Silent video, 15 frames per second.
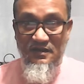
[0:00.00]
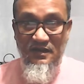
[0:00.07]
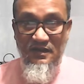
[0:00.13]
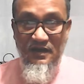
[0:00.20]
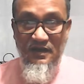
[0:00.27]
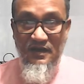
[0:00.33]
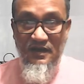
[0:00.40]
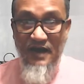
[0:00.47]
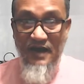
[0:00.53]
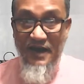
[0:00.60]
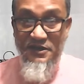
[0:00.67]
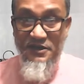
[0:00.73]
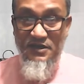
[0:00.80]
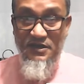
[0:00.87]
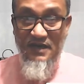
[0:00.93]

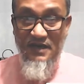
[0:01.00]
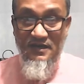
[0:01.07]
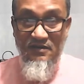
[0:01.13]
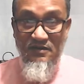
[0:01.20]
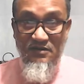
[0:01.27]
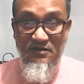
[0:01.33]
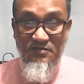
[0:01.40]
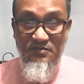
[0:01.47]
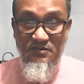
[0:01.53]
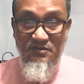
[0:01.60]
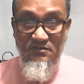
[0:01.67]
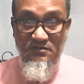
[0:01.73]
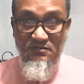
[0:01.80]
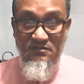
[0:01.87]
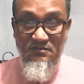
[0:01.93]
Rice uncountable.
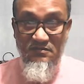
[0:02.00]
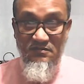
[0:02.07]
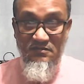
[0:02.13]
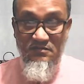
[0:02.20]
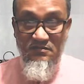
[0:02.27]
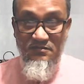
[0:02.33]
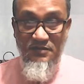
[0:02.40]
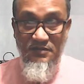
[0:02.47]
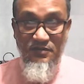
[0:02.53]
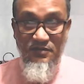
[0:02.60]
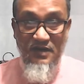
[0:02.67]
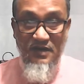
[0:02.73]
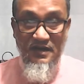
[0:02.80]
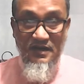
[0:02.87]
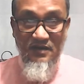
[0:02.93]
Before
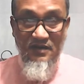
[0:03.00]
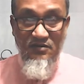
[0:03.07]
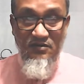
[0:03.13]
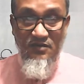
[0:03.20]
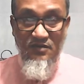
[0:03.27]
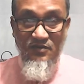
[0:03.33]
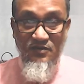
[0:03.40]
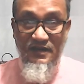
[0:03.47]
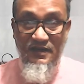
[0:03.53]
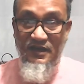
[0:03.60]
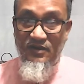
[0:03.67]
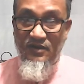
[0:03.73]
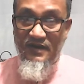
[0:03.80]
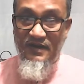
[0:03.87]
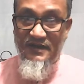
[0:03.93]
uncountable, a
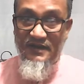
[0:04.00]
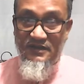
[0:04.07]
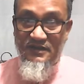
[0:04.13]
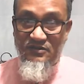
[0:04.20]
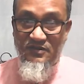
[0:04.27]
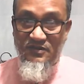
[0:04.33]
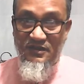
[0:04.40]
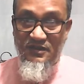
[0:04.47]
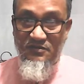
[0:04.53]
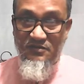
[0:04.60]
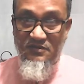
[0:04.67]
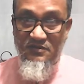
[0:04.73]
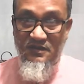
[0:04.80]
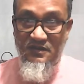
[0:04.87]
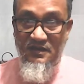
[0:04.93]
or an is not
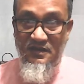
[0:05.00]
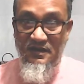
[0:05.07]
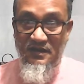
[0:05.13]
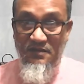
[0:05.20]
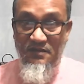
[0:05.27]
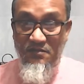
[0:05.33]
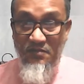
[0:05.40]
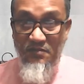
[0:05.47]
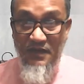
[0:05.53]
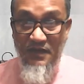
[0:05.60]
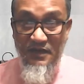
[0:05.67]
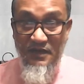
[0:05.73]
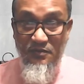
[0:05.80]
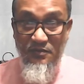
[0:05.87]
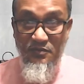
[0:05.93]
used.
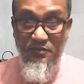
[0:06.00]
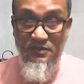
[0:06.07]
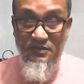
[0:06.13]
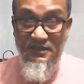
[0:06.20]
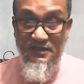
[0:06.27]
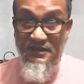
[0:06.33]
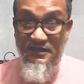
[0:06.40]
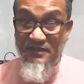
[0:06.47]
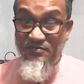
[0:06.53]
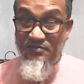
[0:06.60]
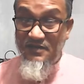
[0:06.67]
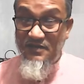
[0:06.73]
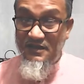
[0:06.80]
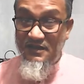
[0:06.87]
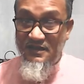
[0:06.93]
Main foods is
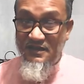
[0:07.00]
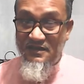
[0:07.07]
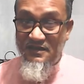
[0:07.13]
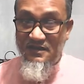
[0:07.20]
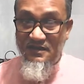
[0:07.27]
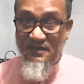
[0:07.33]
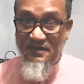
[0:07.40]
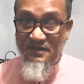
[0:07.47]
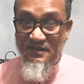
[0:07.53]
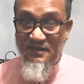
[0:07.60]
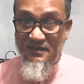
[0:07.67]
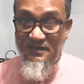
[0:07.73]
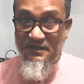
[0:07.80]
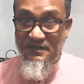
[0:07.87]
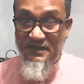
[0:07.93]
definite.
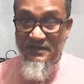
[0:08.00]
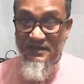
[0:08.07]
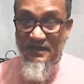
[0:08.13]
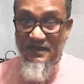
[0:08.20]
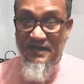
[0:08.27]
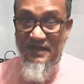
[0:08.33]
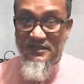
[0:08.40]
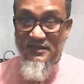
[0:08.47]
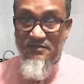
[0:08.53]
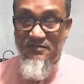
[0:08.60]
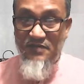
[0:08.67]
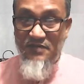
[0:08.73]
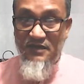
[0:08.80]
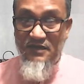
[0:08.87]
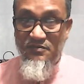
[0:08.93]
This rice
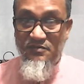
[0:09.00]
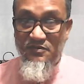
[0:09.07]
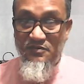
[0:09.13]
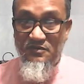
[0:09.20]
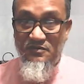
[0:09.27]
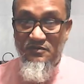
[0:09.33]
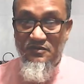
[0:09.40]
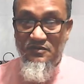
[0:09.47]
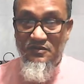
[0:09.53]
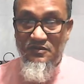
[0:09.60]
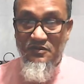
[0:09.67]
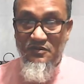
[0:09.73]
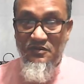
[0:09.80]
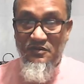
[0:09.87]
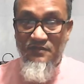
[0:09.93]
main food.
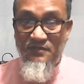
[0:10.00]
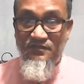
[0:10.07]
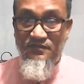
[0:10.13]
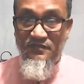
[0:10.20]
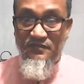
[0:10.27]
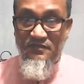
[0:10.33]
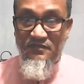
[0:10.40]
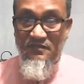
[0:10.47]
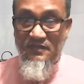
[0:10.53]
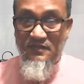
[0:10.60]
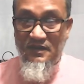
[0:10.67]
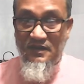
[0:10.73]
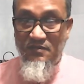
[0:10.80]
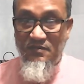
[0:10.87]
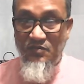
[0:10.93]
So
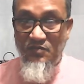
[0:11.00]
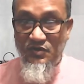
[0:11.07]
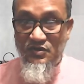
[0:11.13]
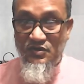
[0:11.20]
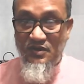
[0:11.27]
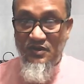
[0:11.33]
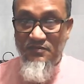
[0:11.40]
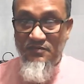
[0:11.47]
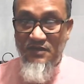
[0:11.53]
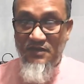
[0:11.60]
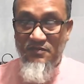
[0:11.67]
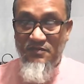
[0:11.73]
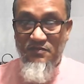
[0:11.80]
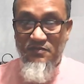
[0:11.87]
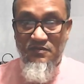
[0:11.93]
the most of the
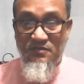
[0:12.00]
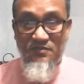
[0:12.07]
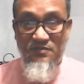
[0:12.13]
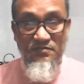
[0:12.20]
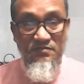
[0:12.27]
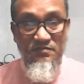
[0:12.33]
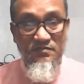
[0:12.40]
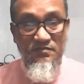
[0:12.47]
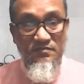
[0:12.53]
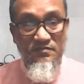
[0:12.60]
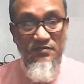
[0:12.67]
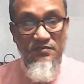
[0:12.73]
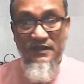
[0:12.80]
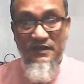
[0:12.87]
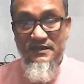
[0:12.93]
people,
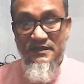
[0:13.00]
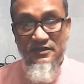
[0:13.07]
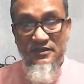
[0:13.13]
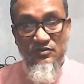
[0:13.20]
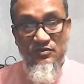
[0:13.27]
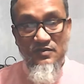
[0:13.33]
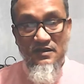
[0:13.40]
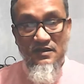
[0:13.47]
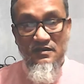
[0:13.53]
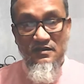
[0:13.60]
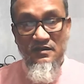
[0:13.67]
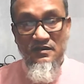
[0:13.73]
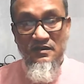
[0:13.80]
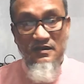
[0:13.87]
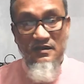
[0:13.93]
please student,
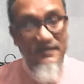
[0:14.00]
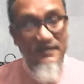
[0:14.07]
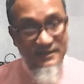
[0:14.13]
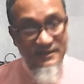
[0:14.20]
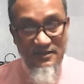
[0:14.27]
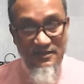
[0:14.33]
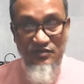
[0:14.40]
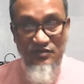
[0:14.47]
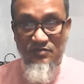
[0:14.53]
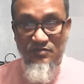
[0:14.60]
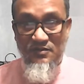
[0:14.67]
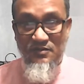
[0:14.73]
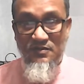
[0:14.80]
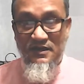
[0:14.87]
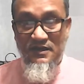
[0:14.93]
listen to
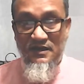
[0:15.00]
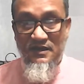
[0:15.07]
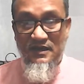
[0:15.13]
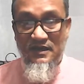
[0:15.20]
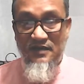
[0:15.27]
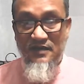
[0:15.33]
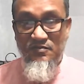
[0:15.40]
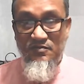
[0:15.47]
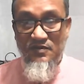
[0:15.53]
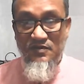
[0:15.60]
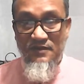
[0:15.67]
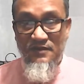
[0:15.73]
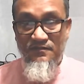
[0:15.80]
me very carefully.